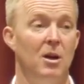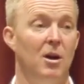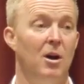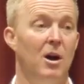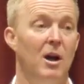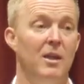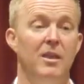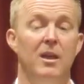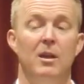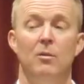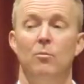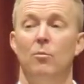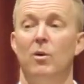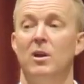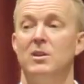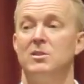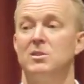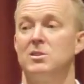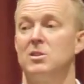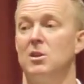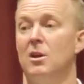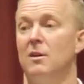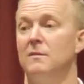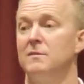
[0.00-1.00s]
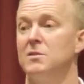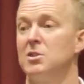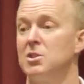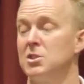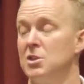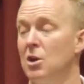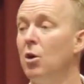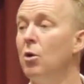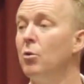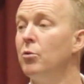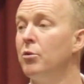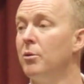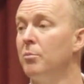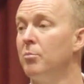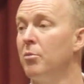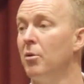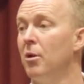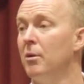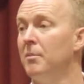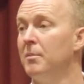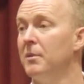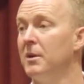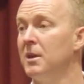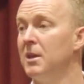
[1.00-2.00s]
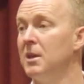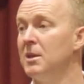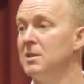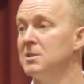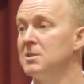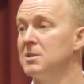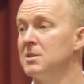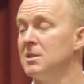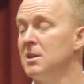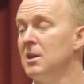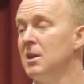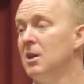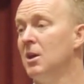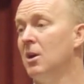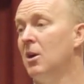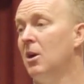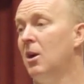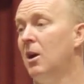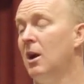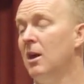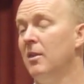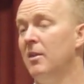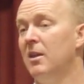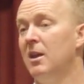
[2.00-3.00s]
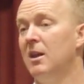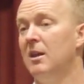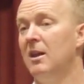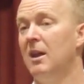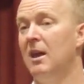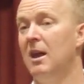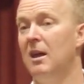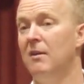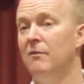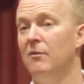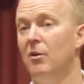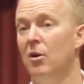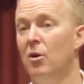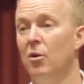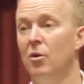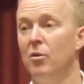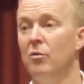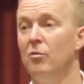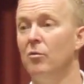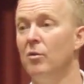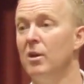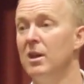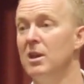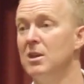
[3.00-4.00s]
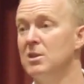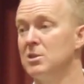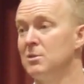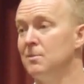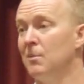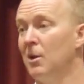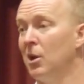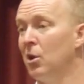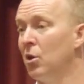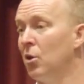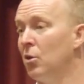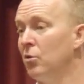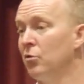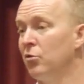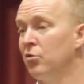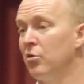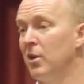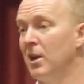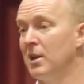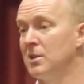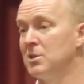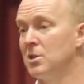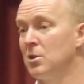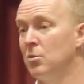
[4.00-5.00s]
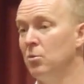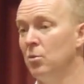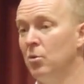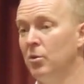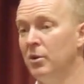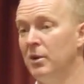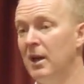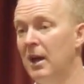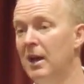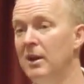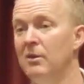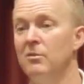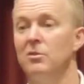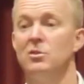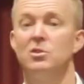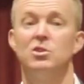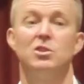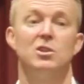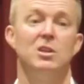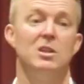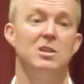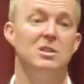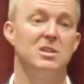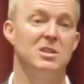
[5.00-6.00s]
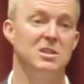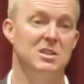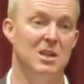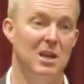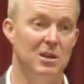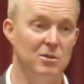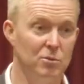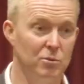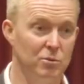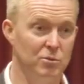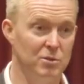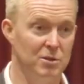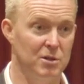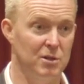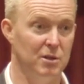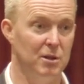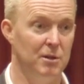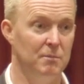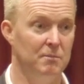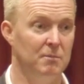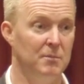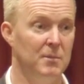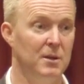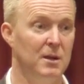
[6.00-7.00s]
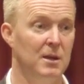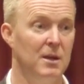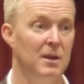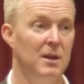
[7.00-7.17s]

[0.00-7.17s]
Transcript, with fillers: I then, once I've sold the properties, I then have Henri as my contracts coordinator, and she settles them.